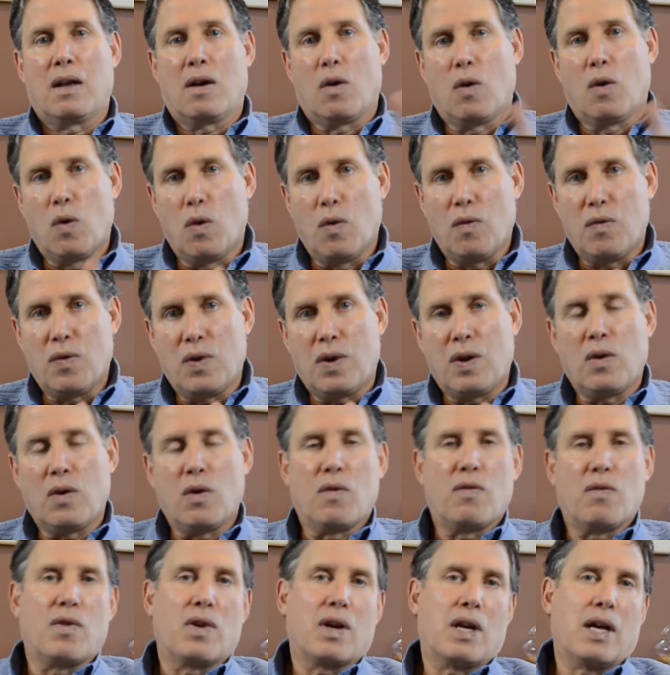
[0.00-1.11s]
over and
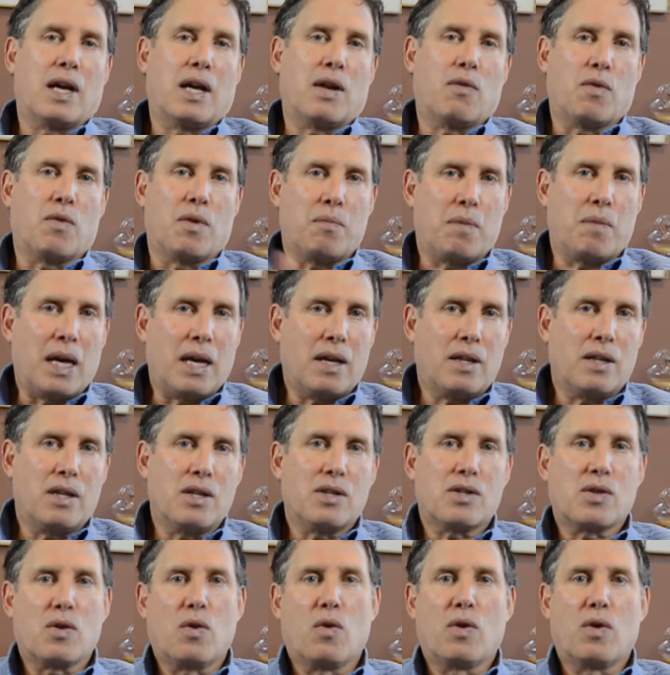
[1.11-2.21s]
over again. We make these
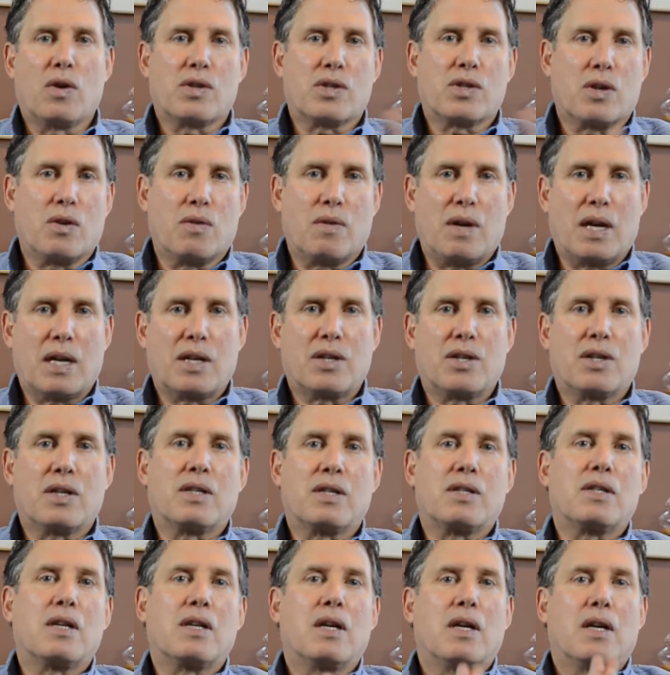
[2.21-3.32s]
course
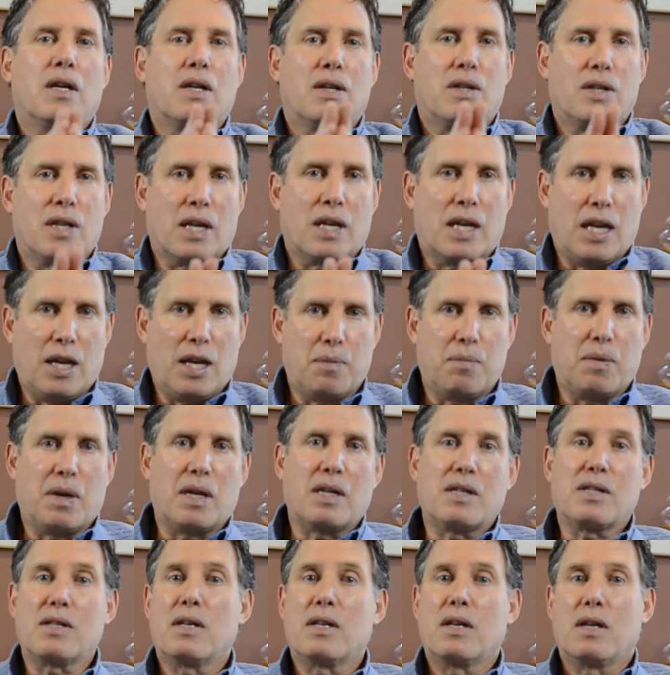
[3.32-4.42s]
corrections to keep
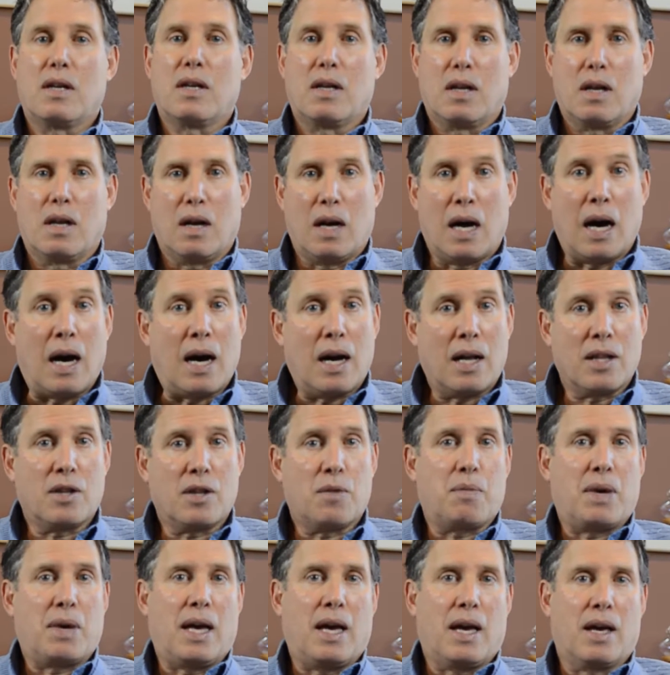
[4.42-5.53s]
us on the
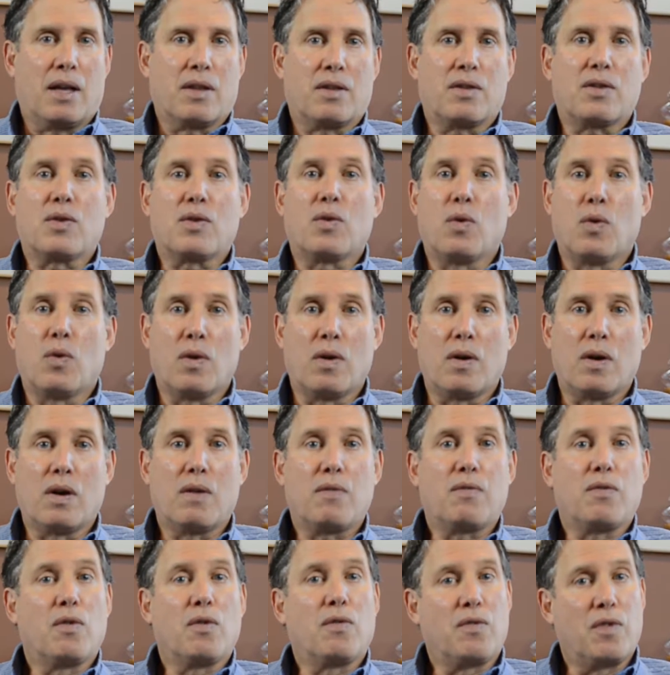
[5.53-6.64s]
path toward
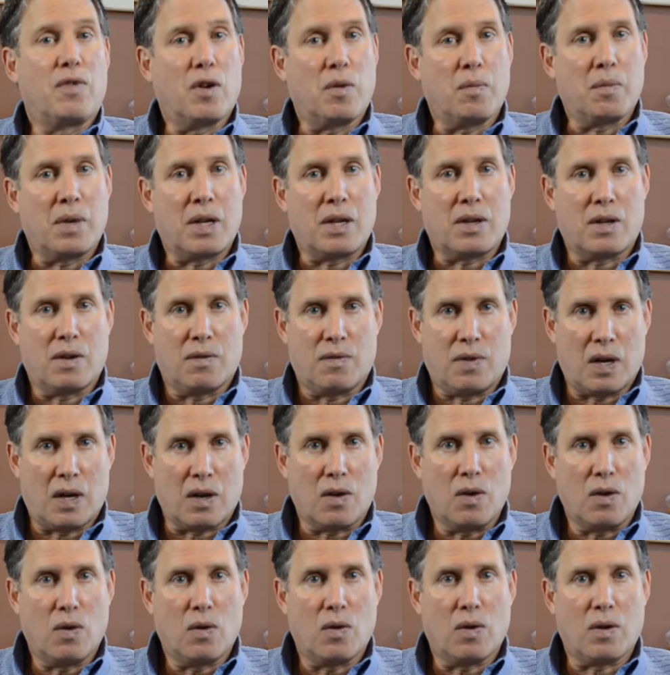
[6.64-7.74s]
fulfillment of our
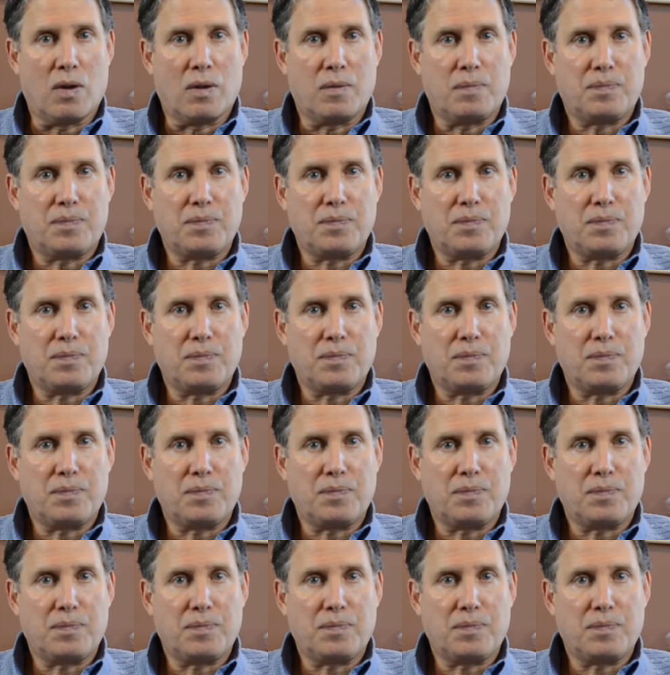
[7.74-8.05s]
goal.